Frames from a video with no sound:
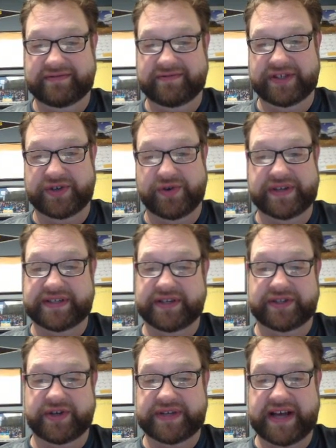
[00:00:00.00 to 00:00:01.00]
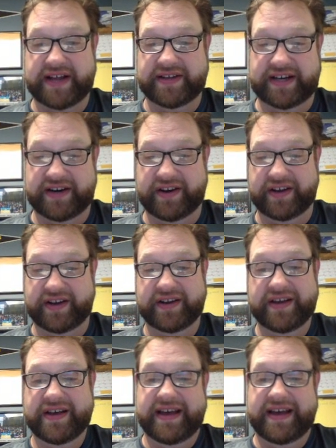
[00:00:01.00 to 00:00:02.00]
was always a totalitarian,
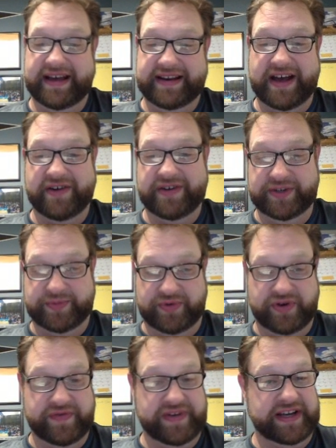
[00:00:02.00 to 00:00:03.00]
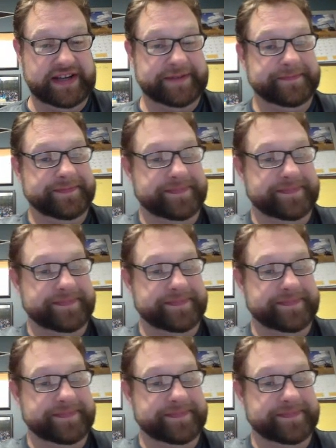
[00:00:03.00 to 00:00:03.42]
and now he's proving it.